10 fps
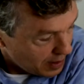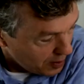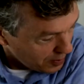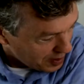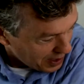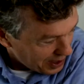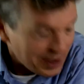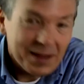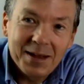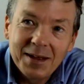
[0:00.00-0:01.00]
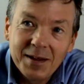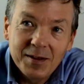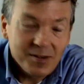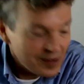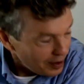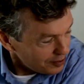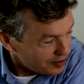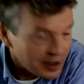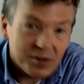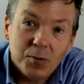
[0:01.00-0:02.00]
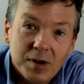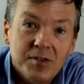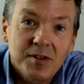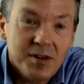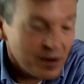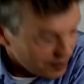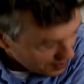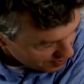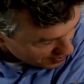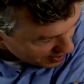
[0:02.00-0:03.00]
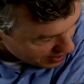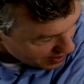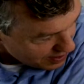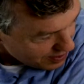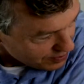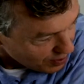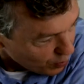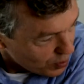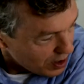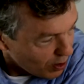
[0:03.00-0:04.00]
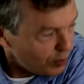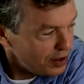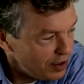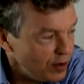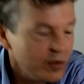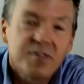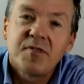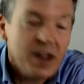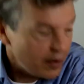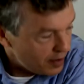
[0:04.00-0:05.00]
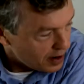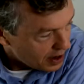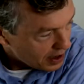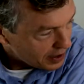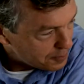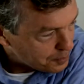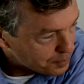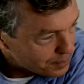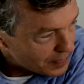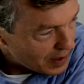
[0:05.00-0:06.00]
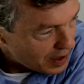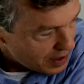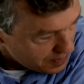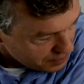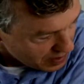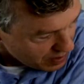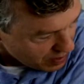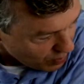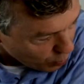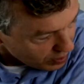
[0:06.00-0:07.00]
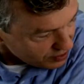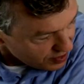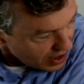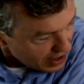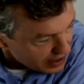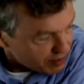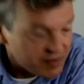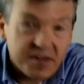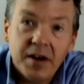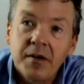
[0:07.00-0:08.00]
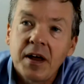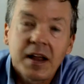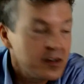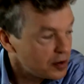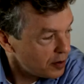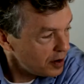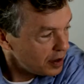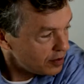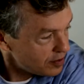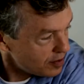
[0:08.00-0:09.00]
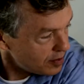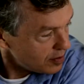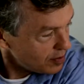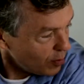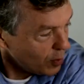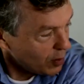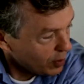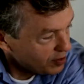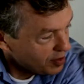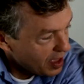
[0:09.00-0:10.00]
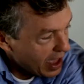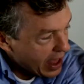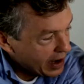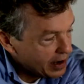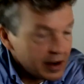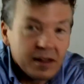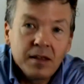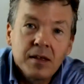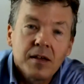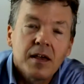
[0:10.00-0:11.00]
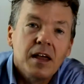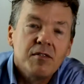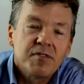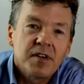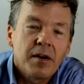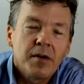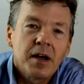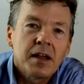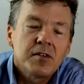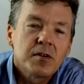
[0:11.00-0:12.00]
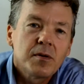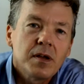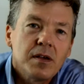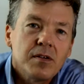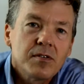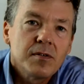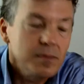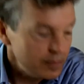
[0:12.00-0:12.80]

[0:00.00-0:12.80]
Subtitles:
Okay. Celsius. What's the difference? Okay. So we only use Fahrenheit. Okay. What's that in Fahrenheit degrees? So what's that in Fahrenheit degrees?